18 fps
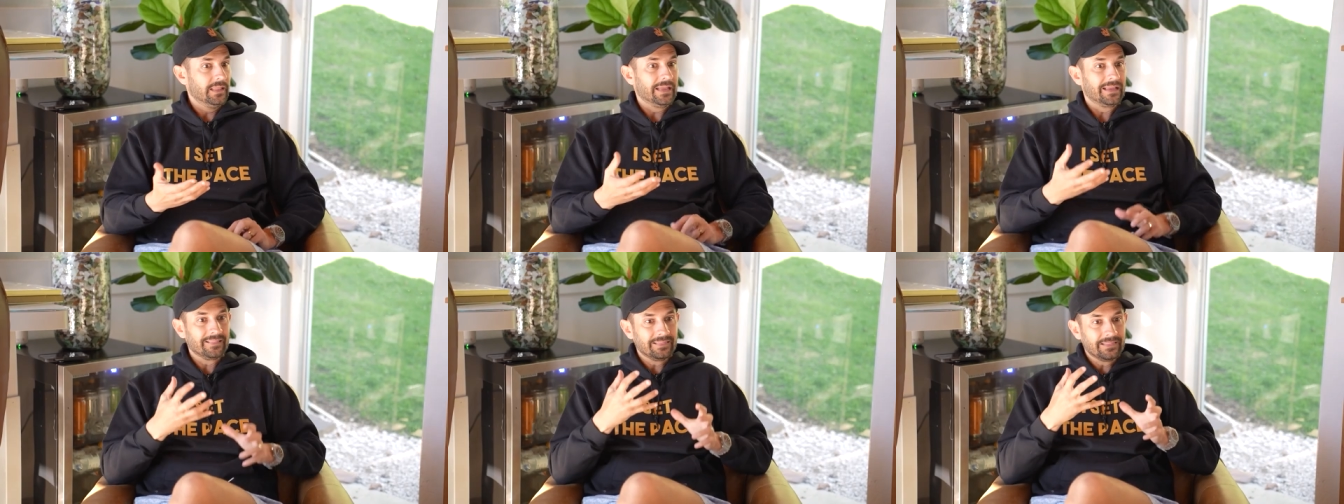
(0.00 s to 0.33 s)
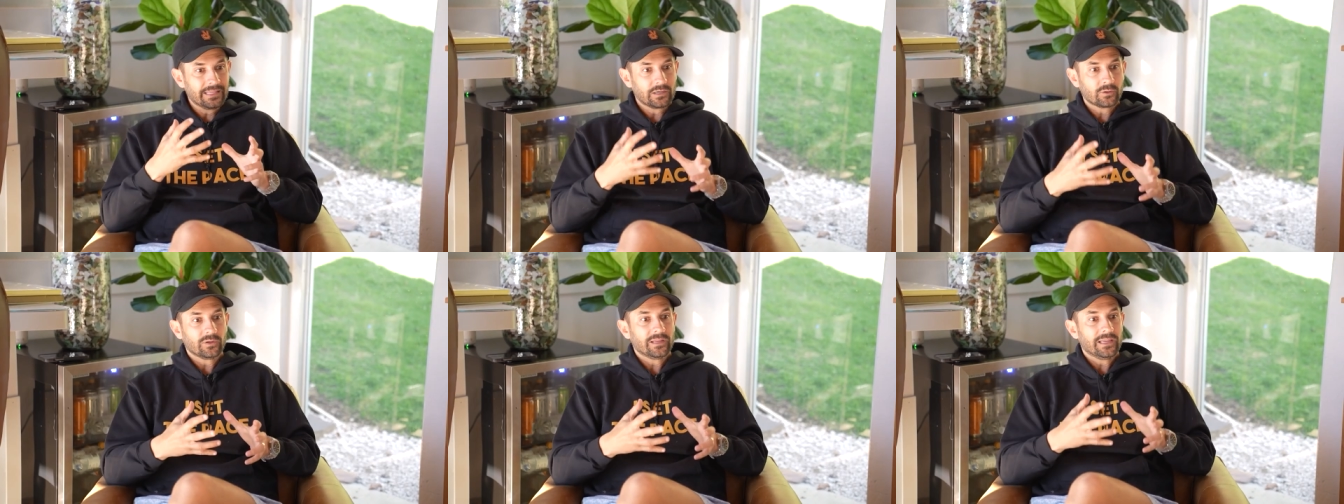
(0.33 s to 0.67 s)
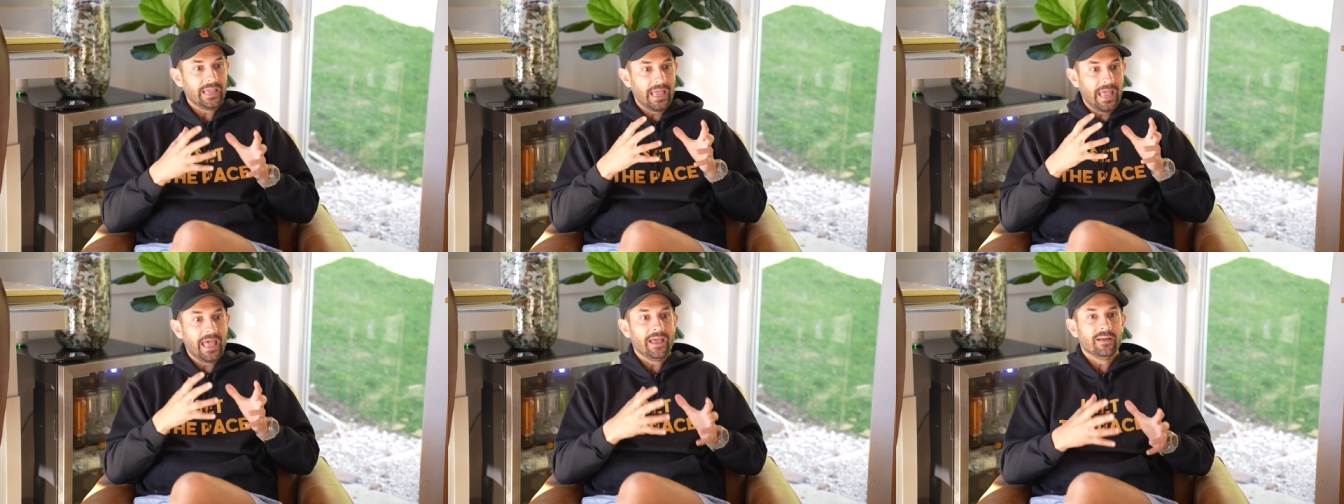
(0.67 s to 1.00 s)
Like literally
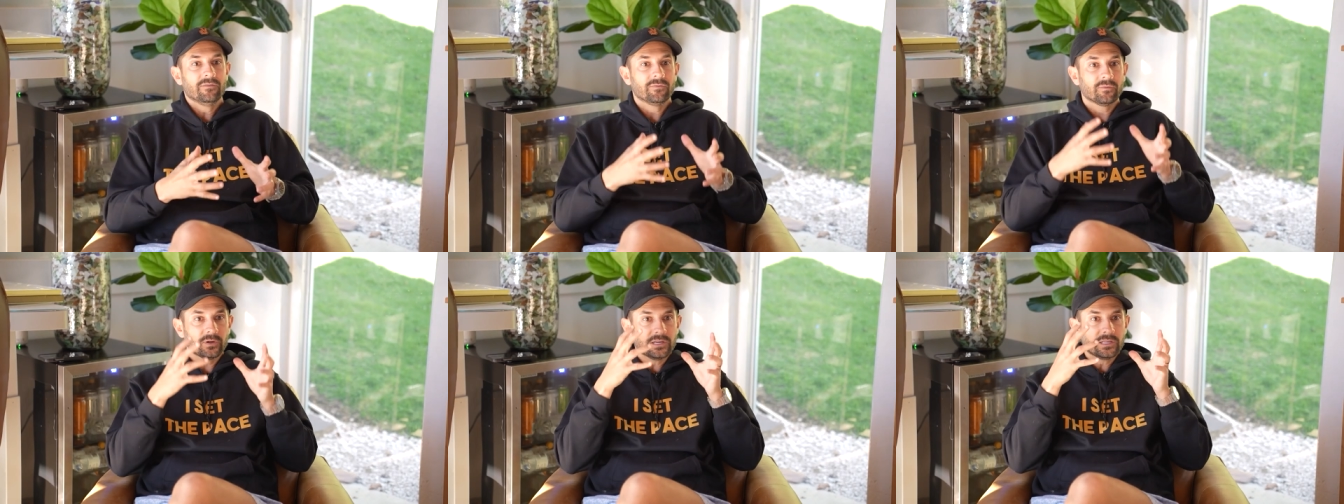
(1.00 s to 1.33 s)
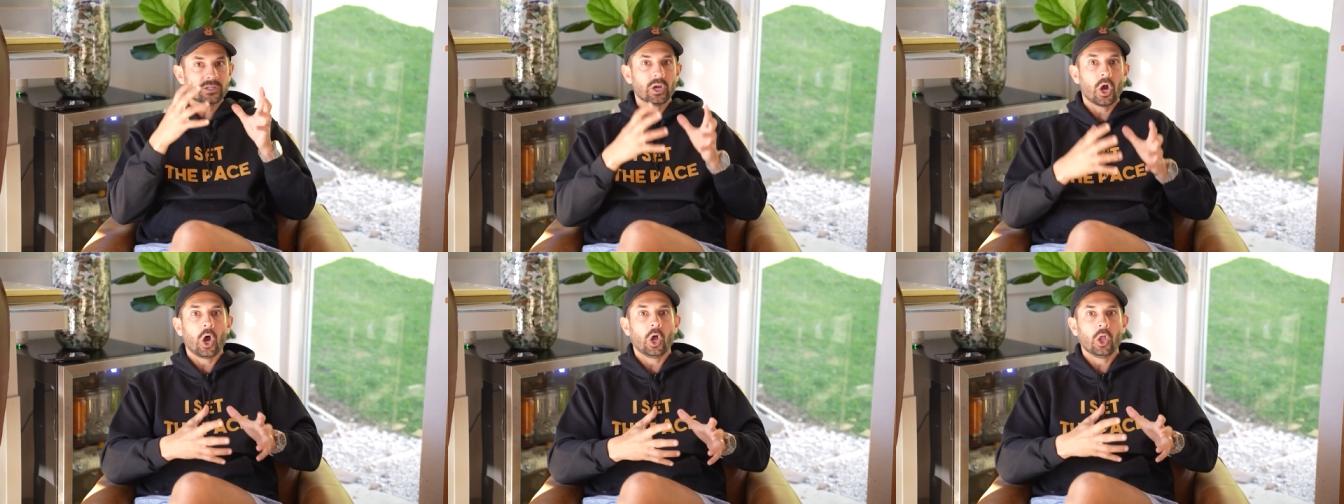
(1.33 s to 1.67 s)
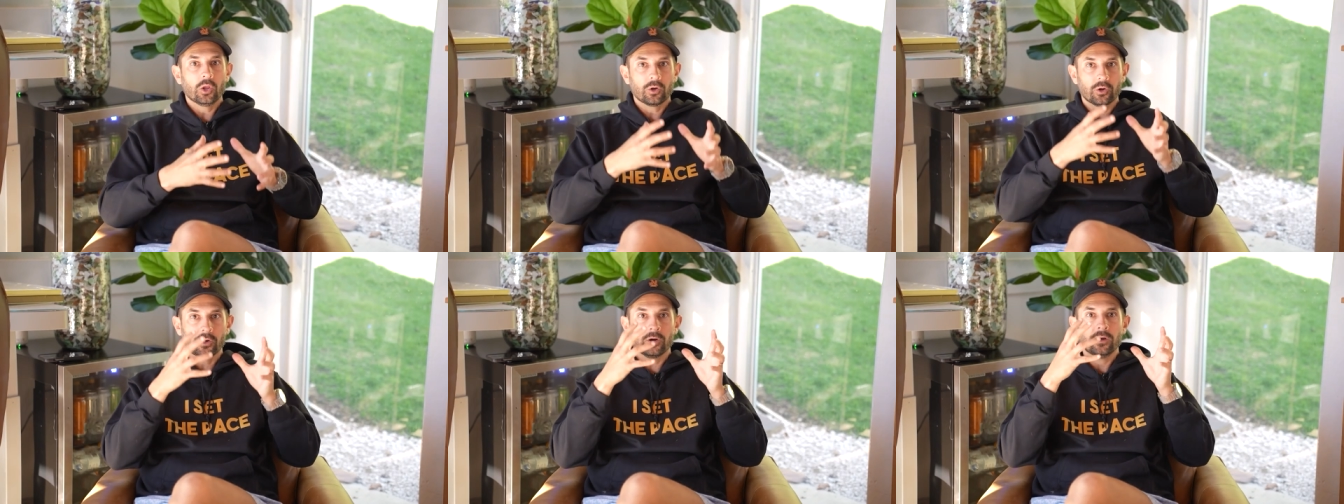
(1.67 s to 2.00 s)
every
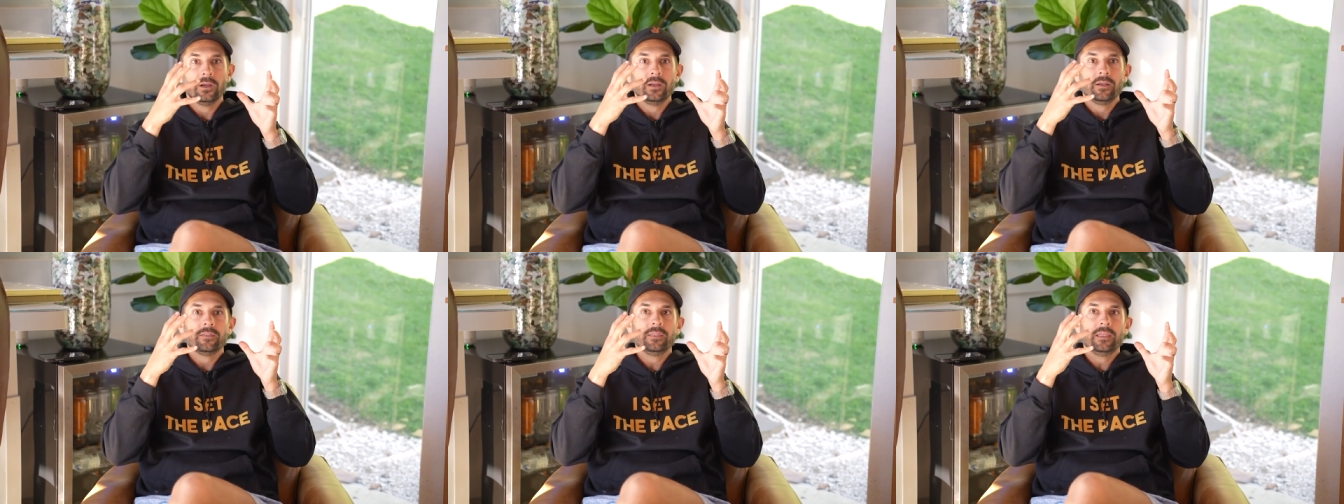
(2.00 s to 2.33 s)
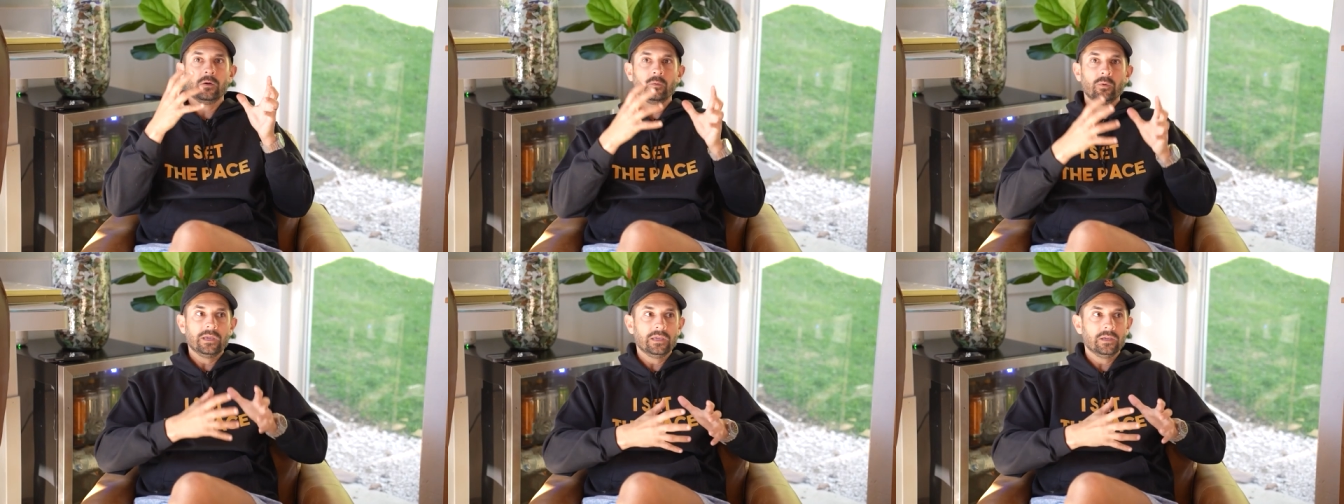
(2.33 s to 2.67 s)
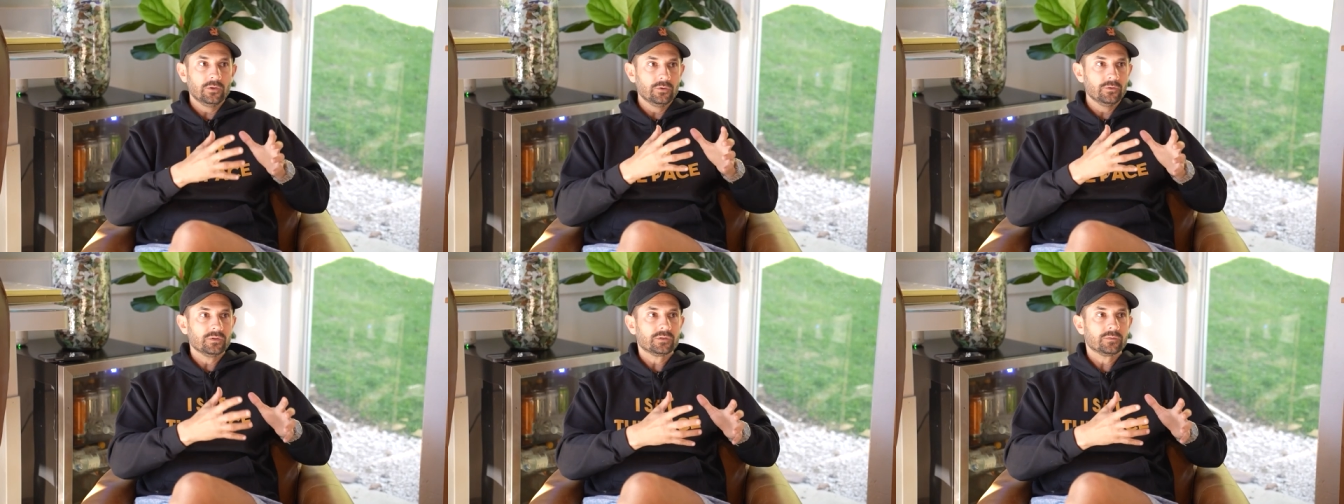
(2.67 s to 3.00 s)
dollar that we
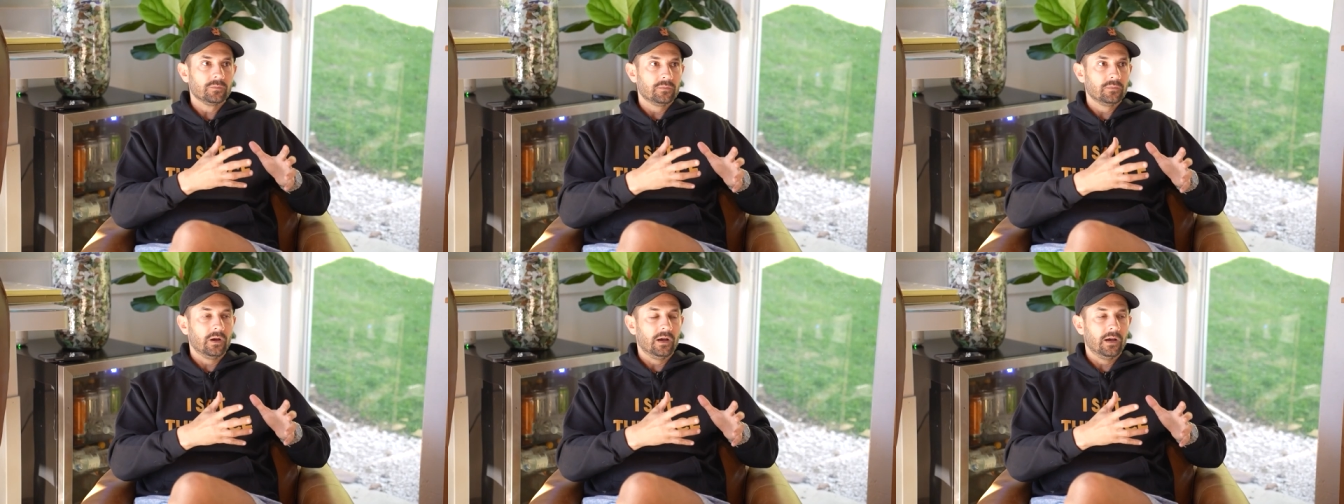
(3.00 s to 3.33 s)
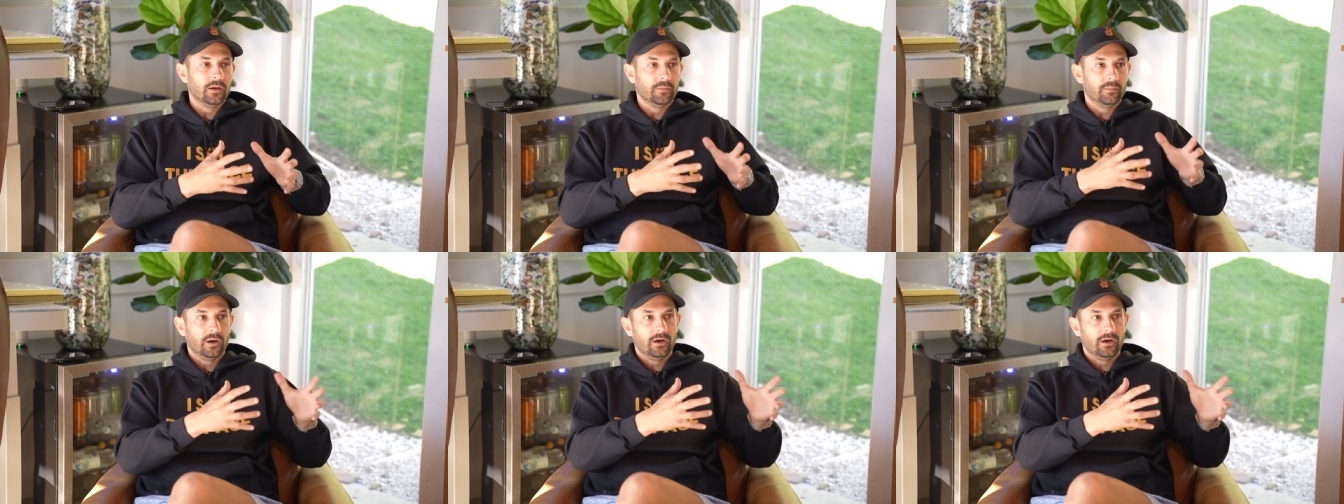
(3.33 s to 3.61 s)
use um,